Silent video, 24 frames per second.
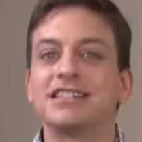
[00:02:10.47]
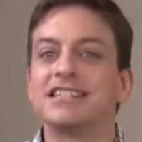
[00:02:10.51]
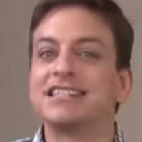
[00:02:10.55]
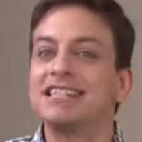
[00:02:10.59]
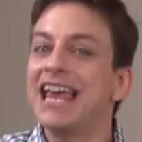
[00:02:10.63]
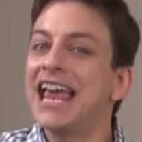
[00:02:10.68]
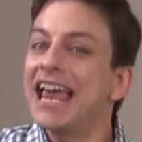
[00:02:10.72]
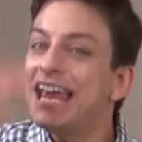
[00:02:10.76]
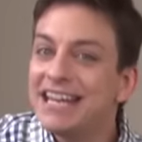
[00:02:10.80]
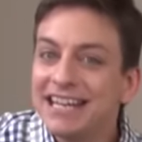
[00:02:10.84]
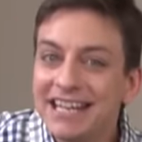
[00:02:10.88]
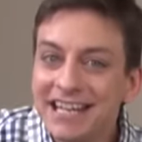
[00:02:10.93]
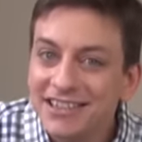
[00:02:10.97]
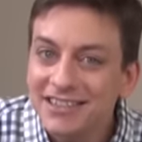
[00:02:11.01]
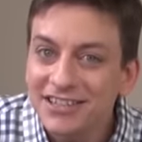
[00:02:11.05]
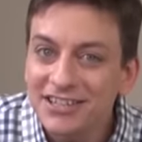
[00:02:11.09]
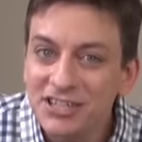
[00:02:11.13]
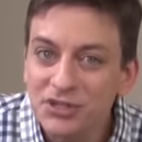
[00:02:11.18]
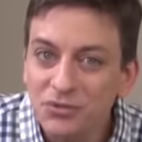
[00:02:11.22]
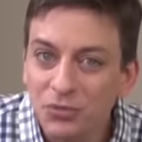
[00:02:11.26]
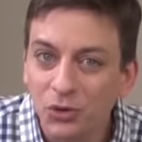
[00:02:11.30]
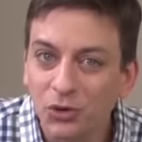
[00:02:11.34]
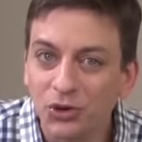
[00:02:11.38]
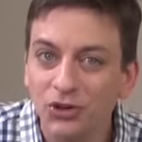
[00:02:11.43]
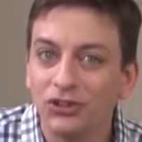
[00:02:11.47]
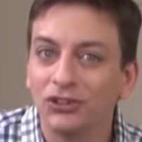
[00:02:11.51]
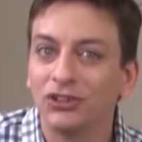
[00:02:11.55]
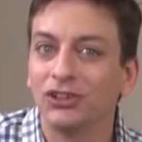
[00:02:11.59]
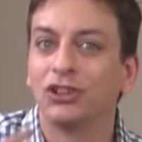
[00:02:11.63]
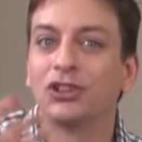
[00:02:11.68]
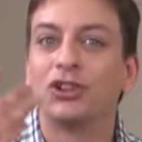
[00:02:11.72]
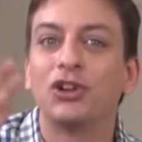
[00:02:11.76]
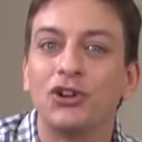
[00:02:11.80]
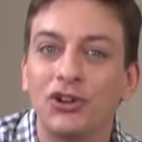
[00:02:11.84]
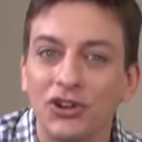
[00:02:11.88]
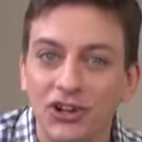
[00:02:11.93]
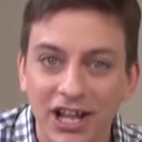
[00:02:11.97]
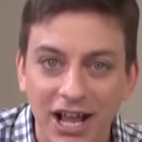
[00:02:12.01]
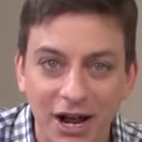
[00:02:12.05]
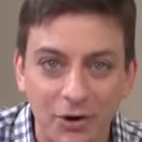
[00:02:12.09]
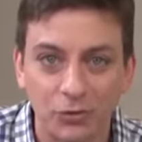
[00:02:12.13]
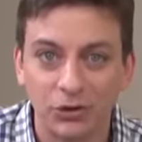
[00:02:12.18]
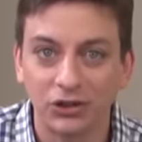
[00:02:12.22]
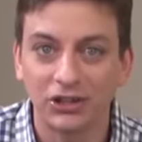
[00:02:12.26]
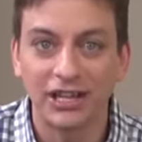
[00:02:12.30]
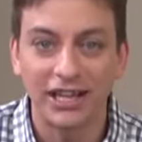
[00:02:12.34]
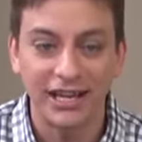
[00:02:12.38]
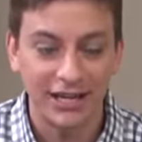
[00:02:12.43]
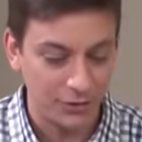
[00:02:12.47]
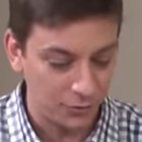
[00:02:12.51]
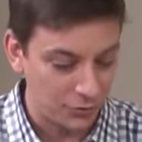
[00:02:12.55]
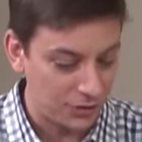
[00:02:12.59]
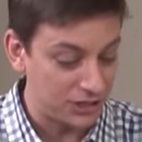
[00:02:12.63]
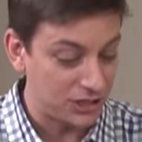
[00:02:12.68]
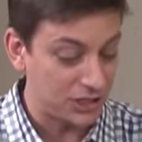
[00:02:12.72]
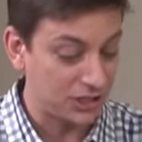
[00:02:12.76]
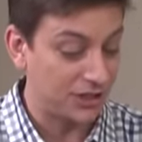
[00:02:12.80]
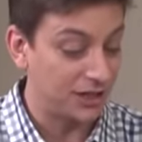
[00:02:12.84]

to take in this world, learn our language,